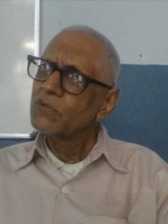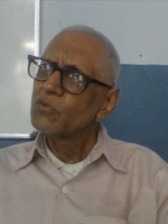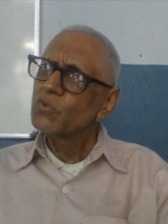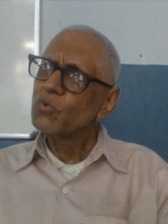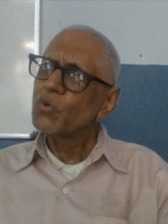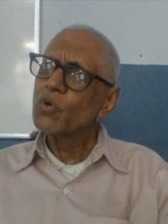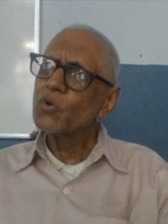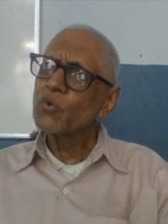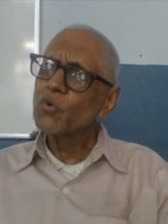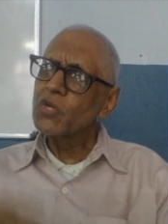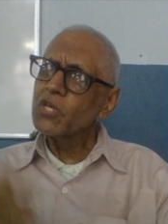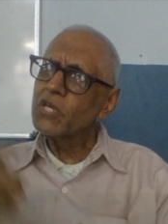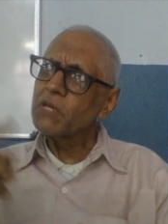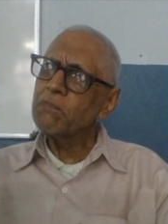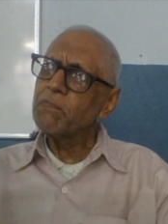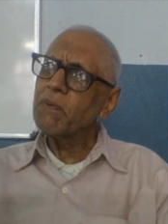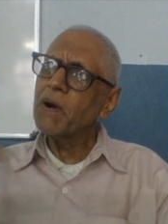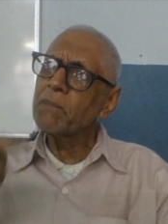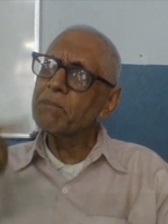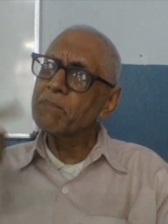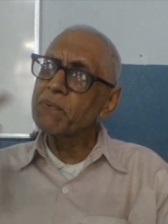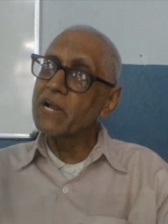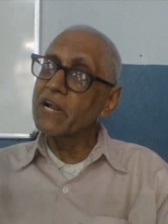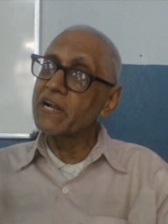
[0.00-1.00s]
You have to keep
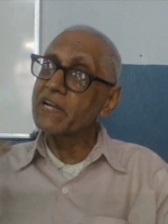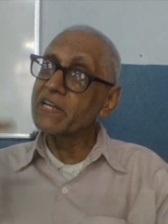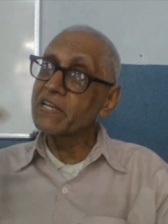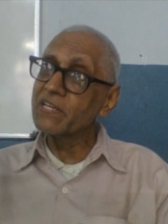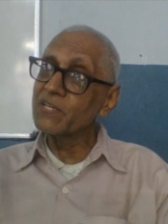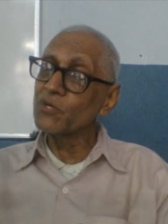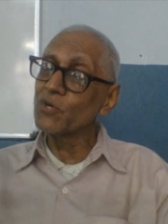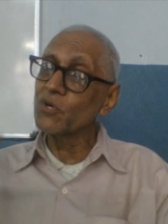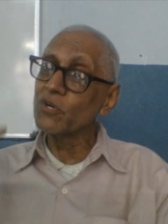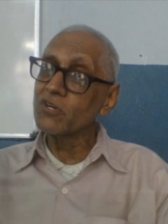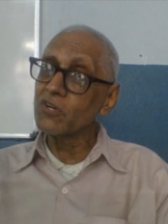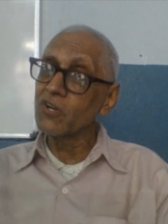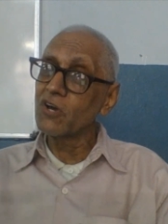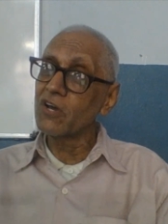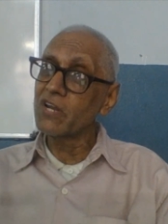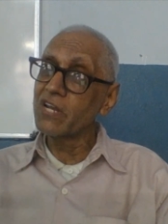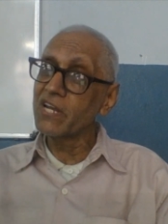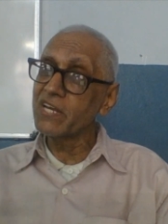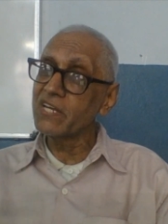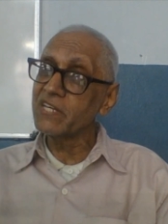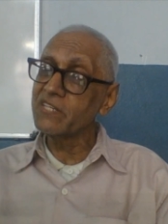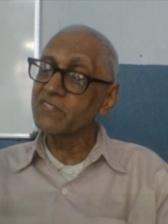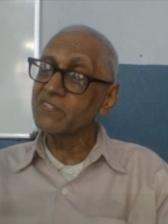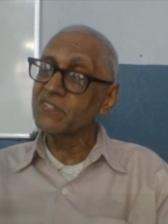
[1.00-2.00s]
updating your
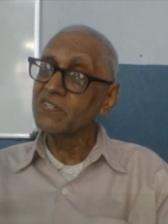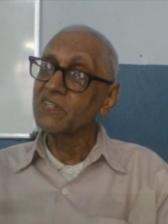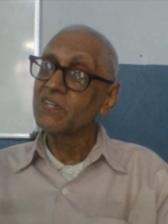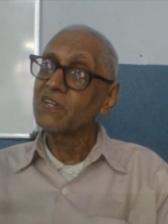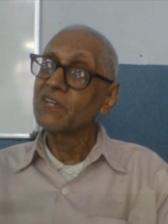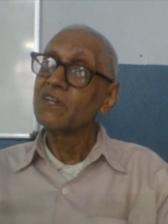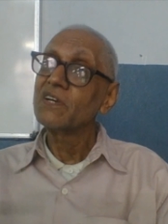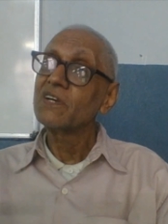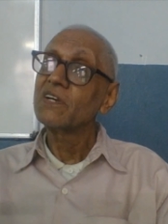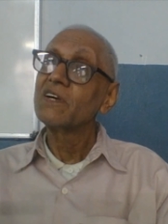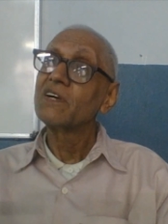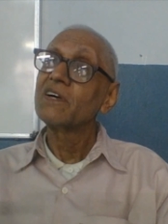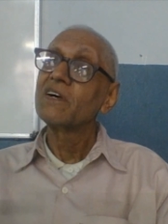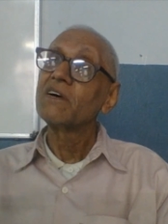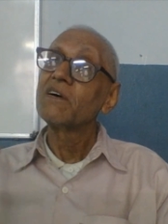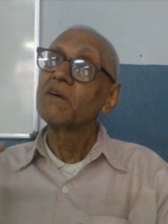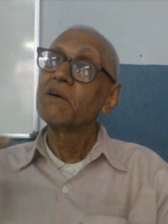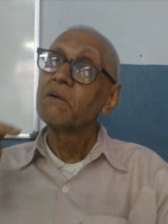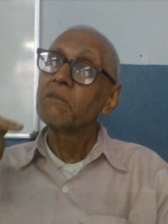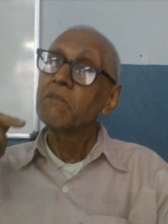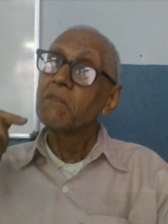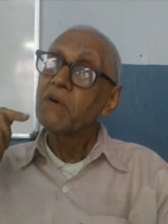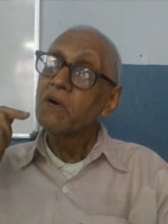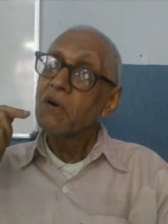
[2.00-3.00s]
knowledge
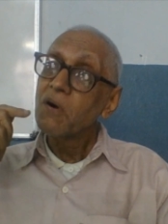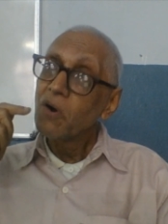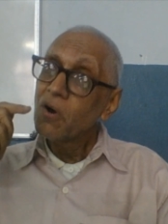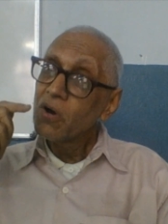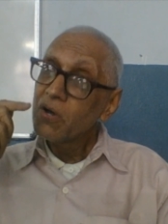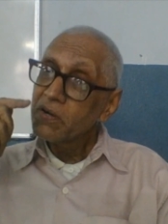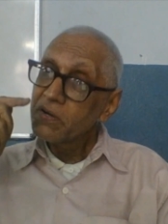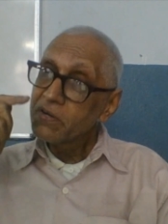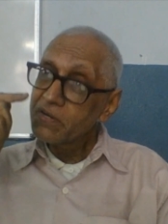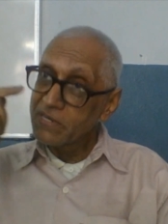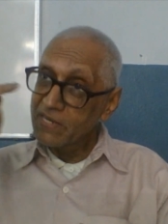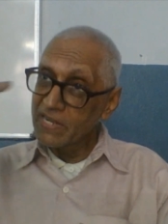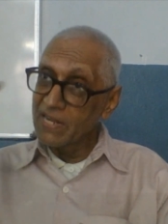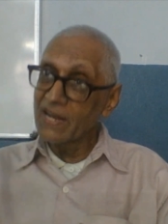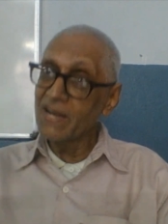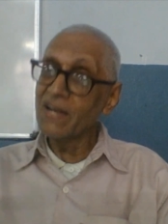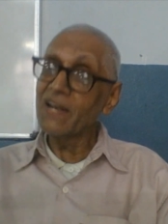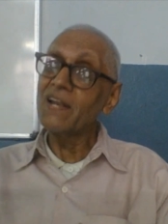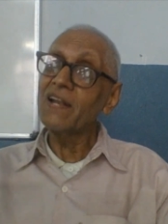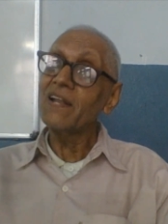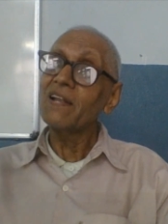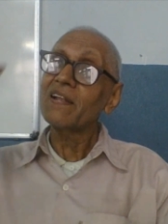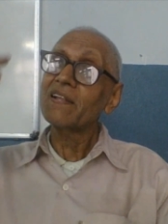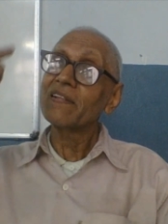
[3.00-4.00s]

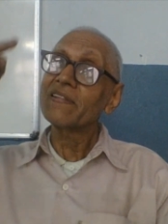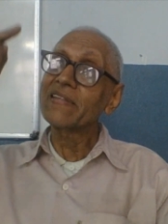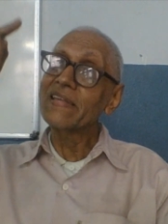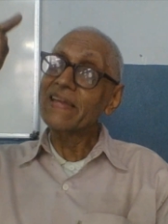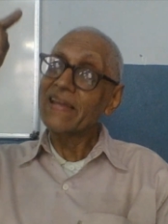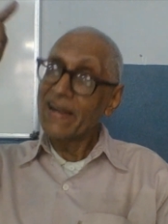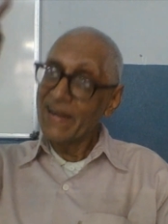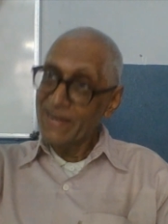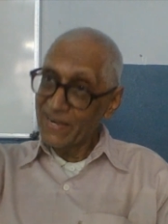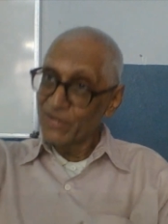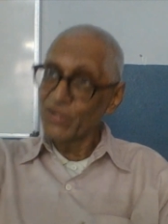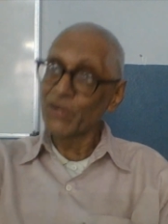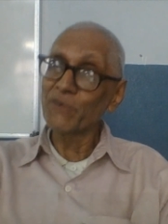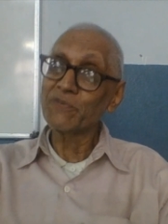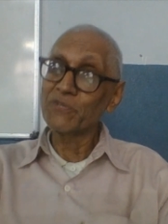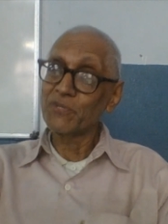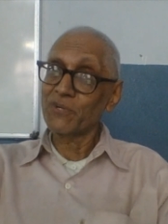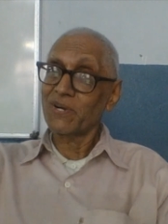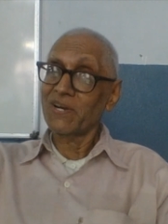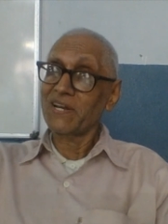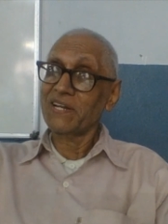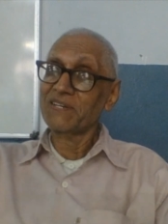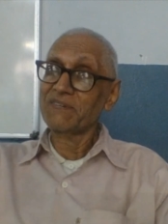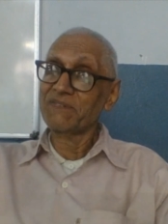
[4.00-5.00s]
till the end of
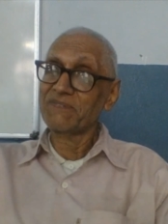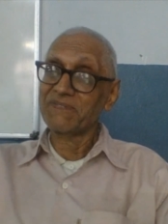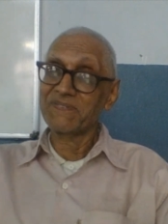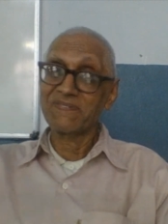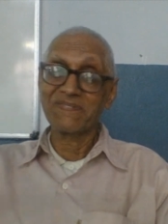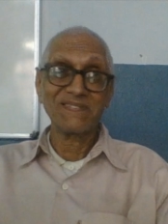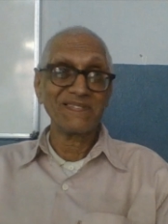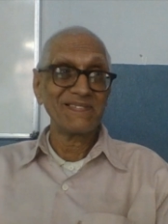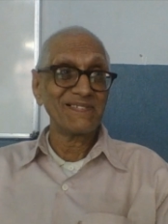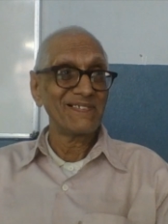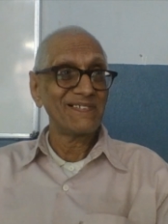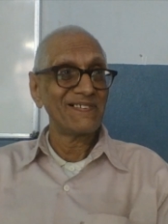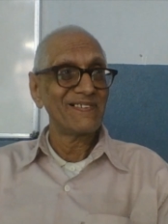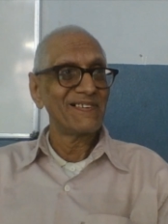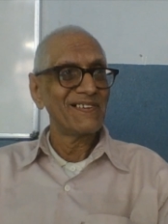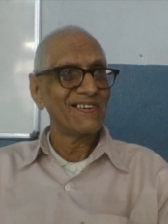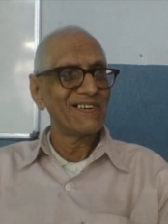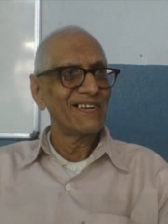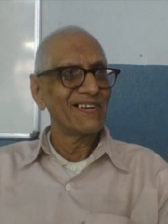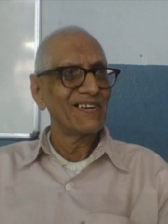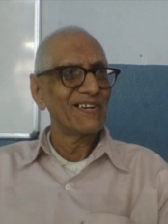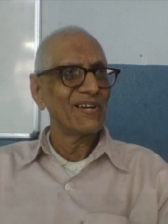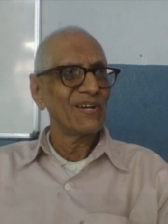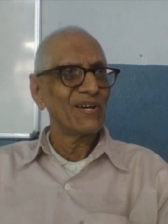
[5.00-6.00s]
your life.
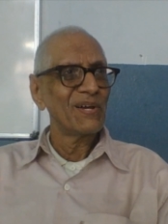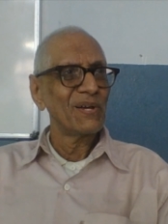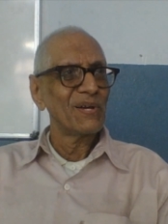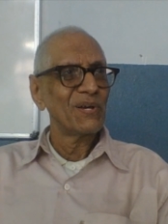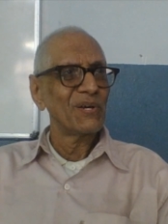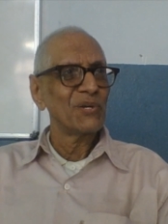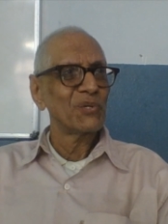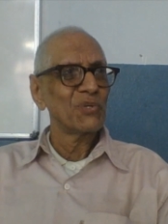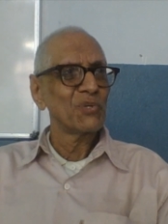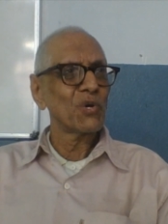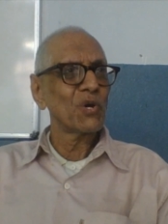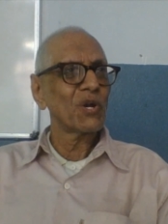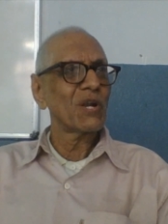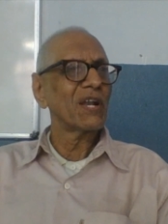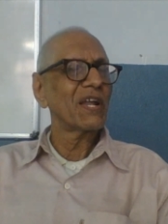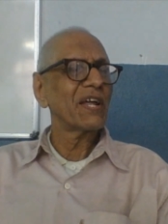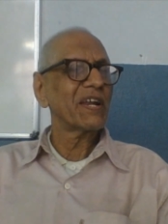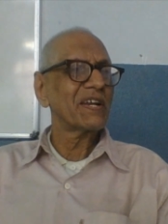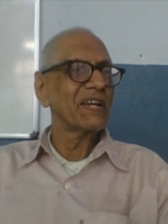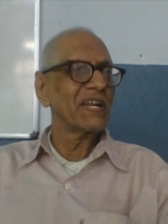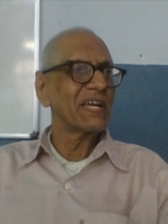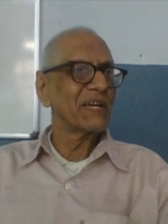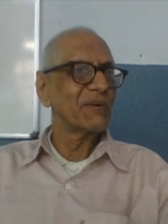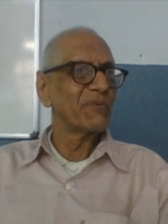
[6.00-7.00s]
Your
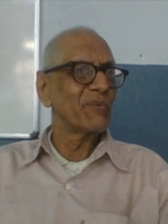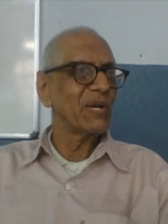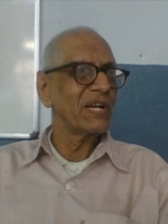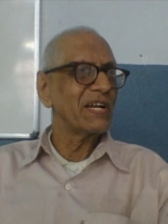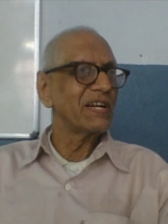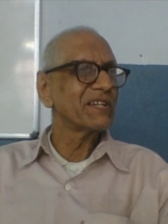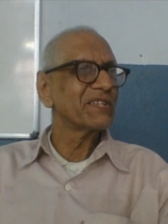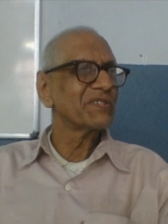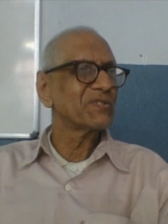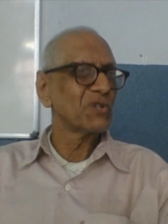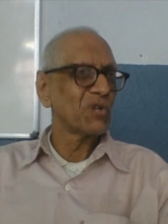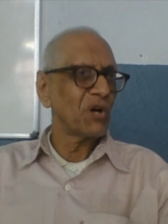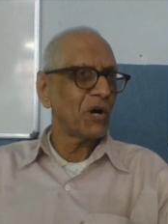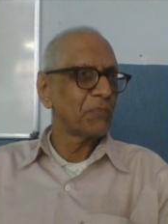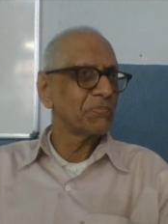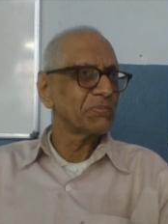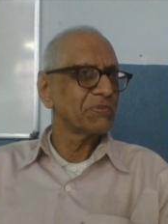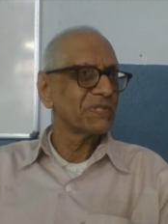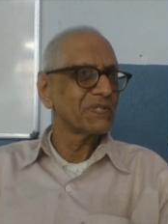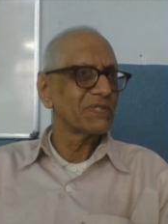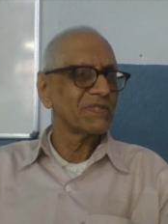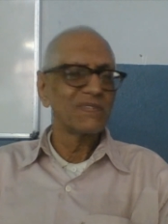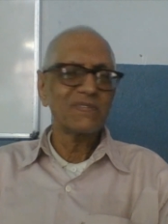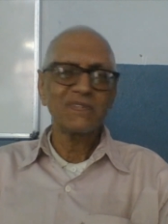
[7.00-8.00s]
learning, when it
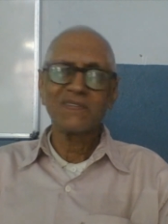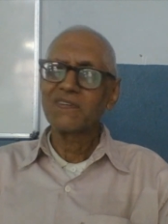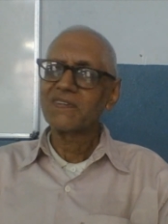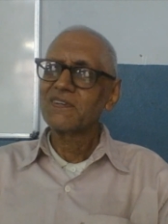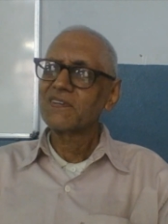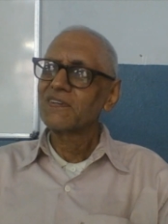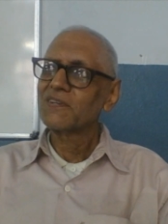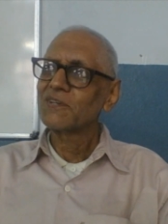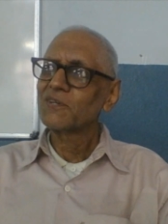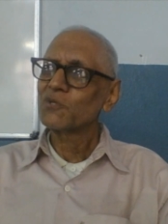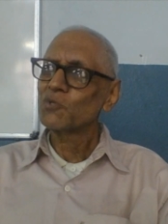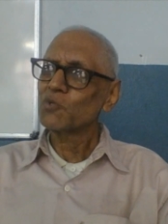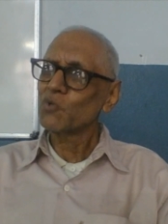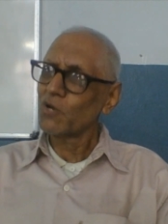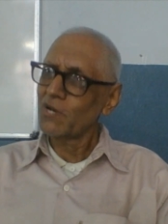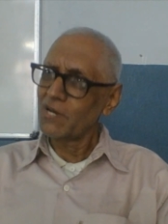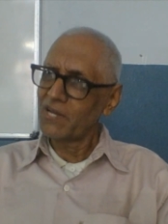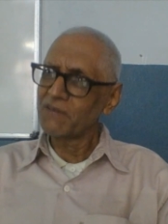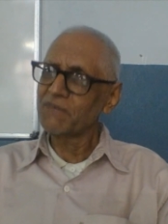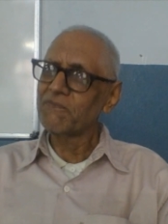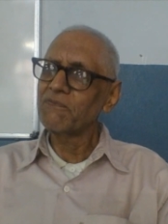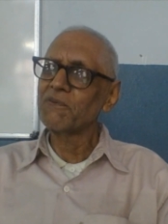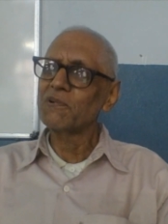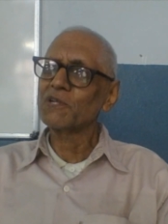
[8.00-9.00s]
stops, your
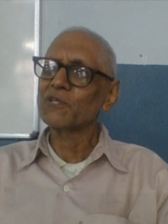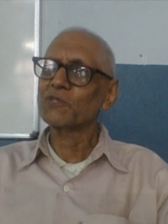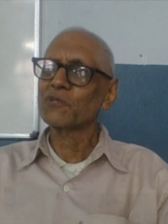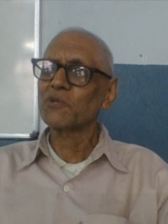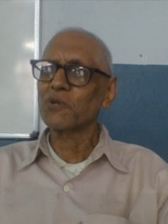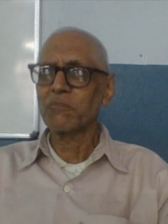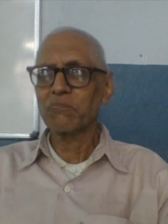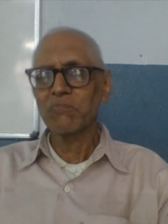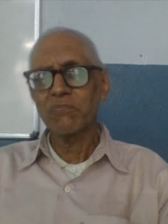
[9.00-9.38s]
life will stop.